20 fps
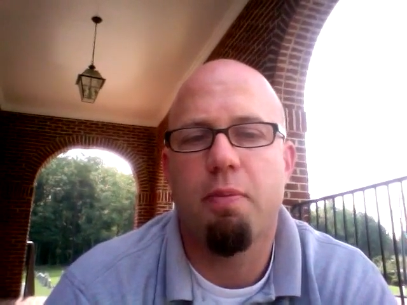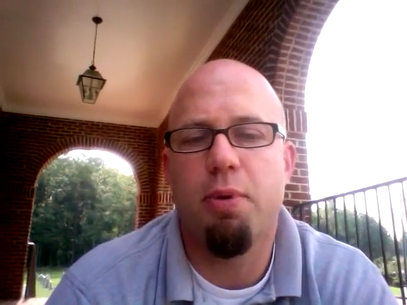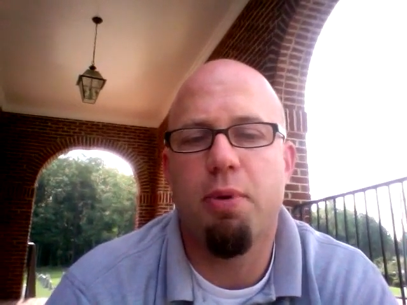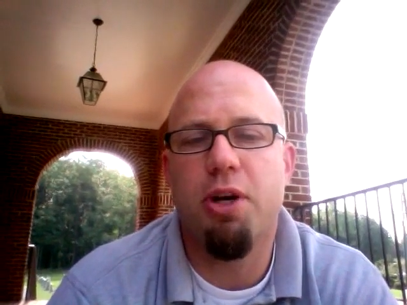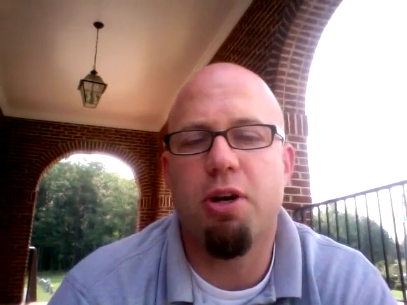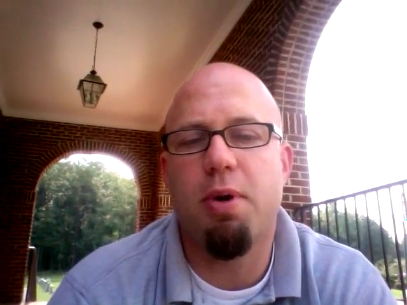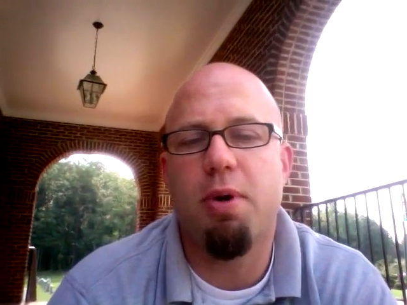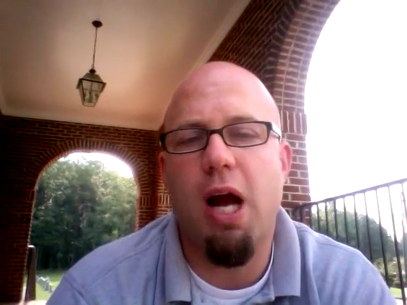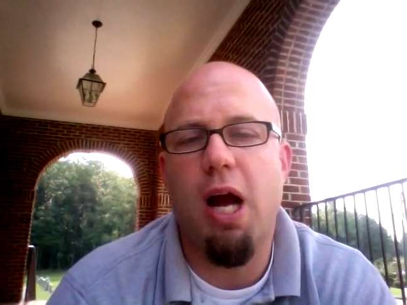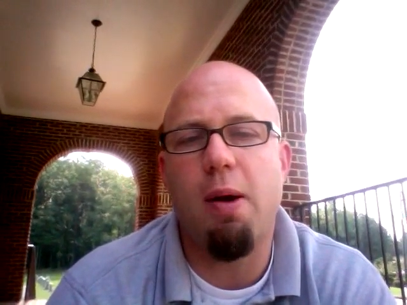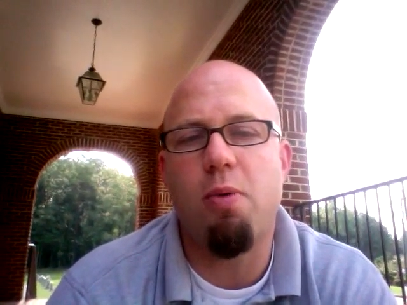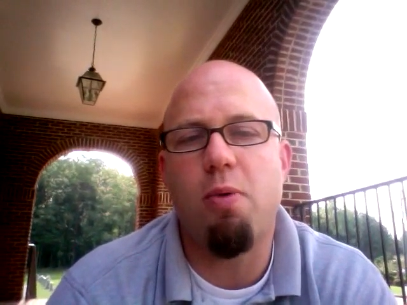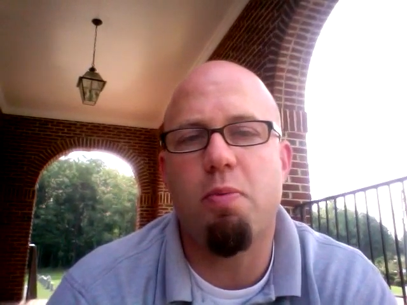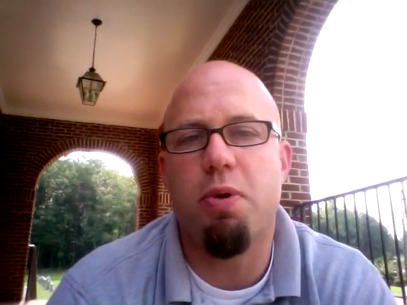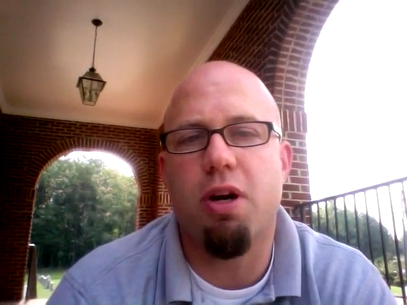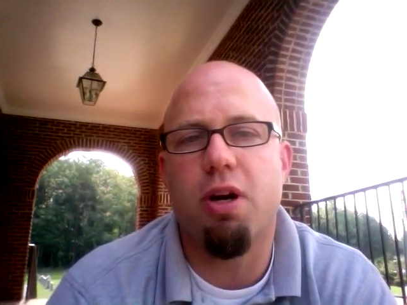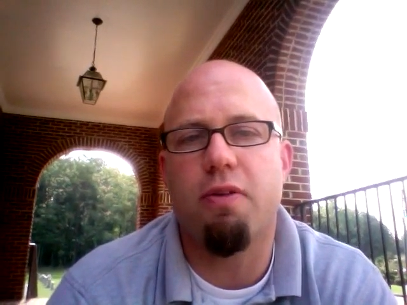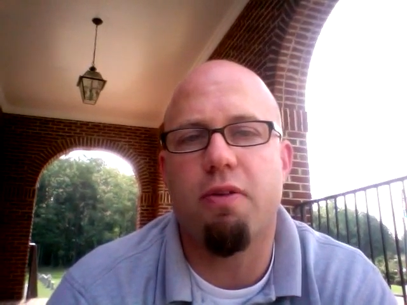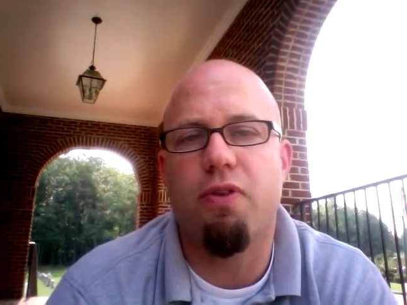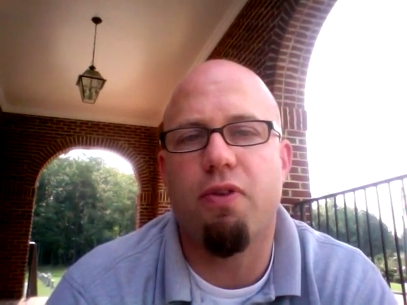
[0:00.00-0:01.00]
Bring a Bible,
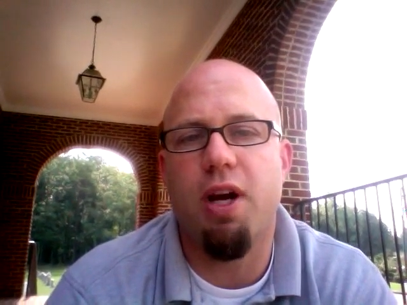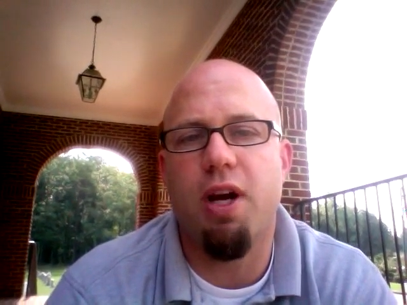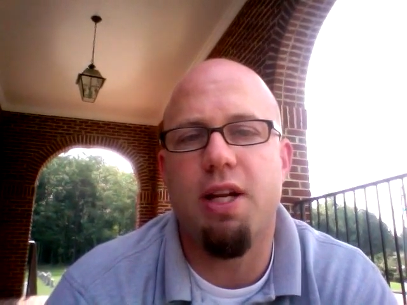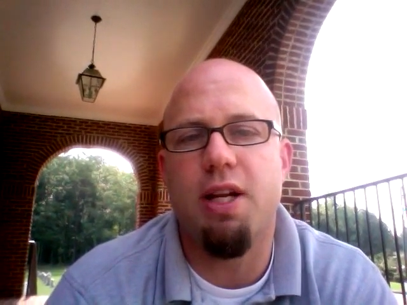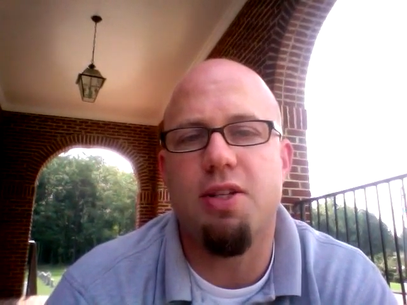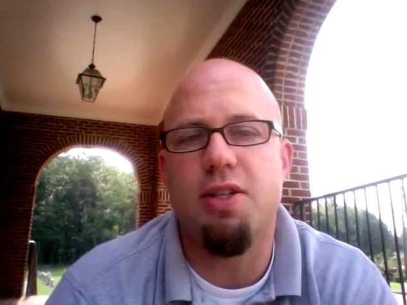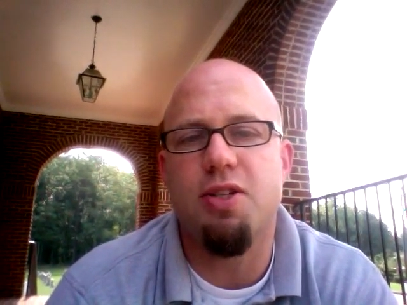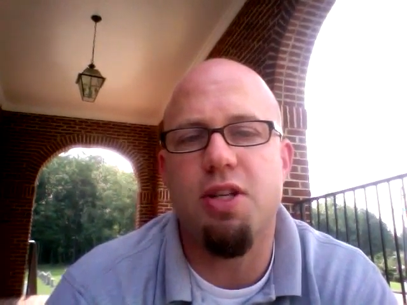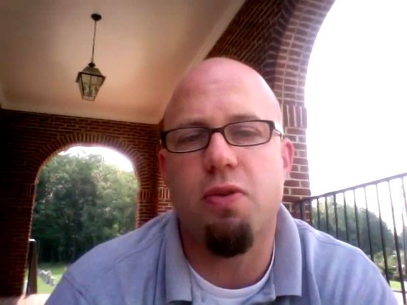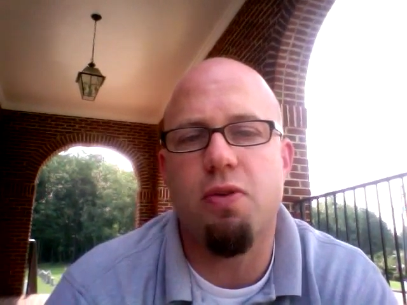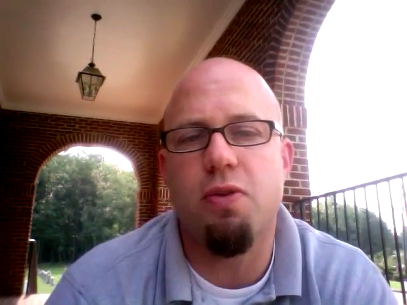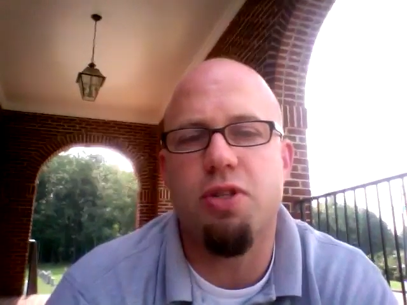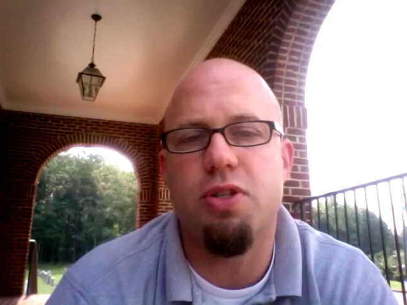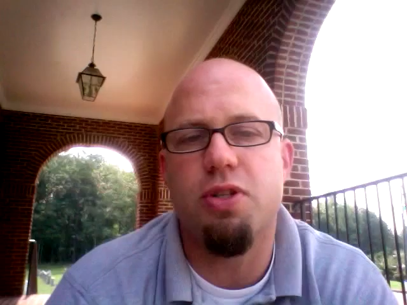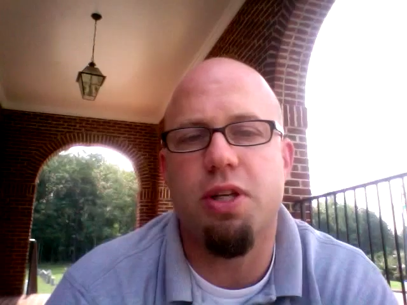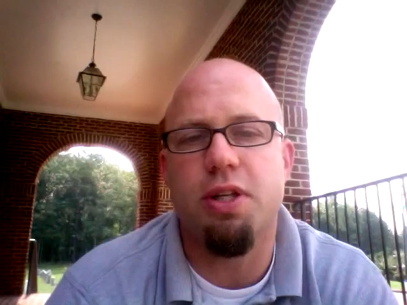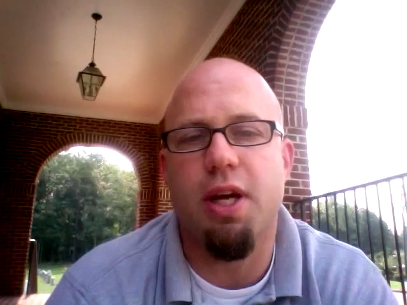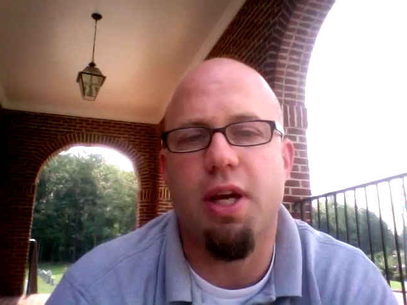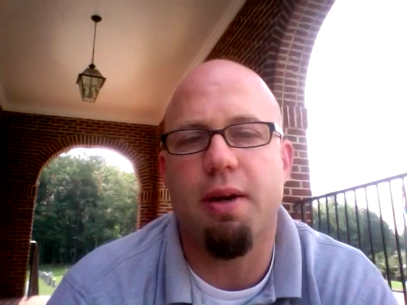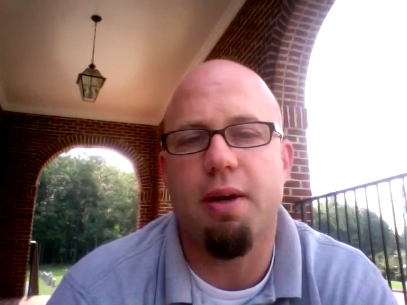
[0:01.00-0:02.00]
bring a friend, and see you on
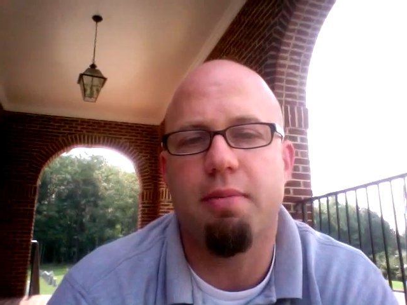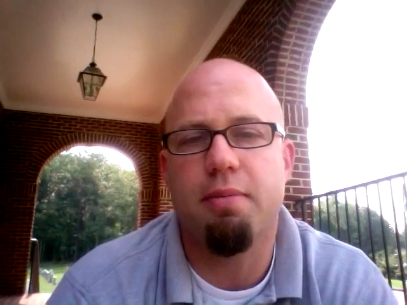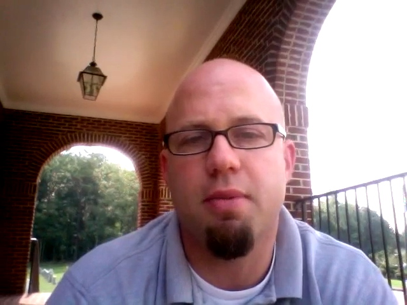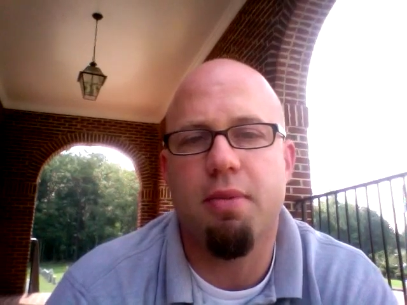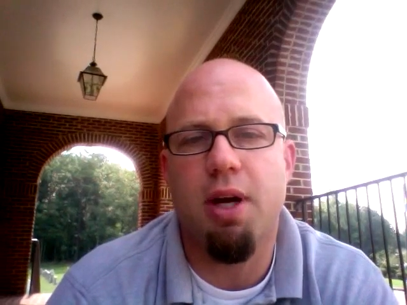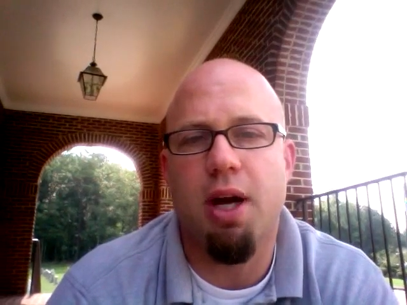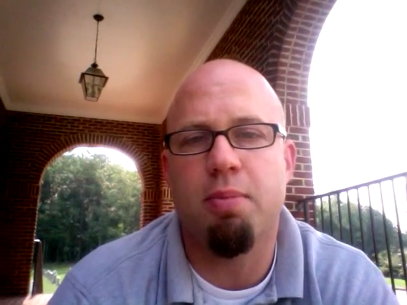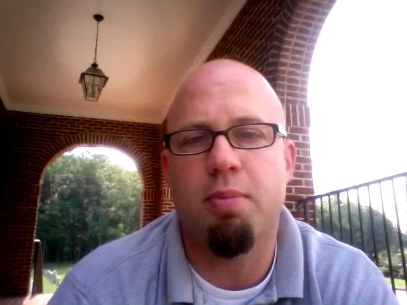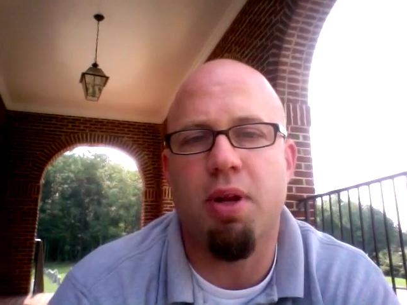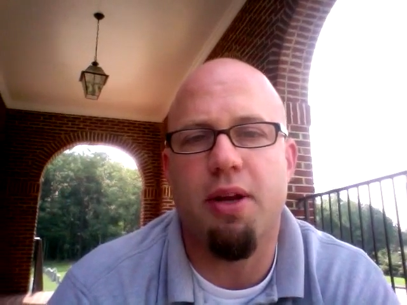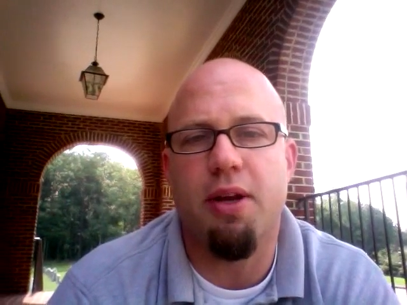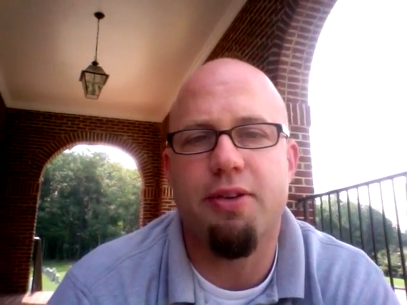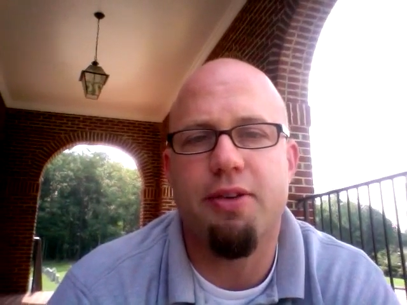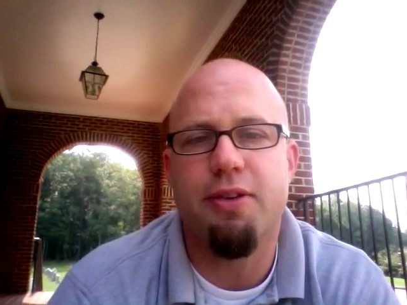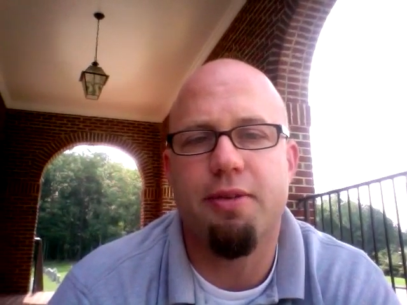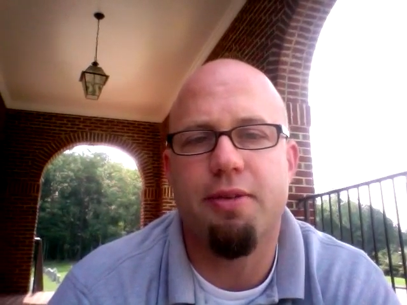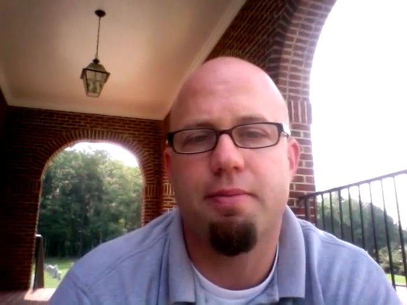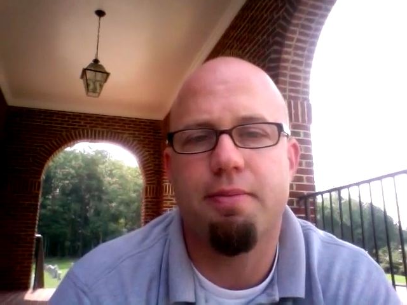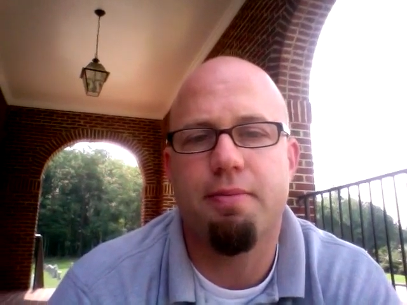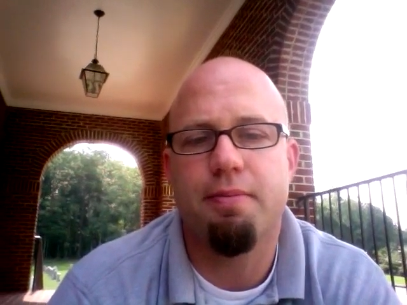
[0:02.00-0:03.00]
Sunday. God
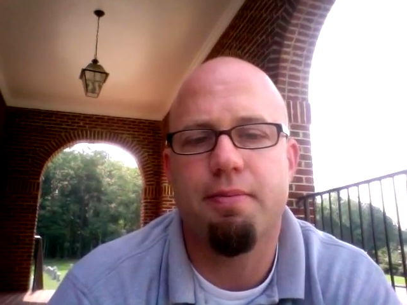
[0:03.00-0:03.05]
bless.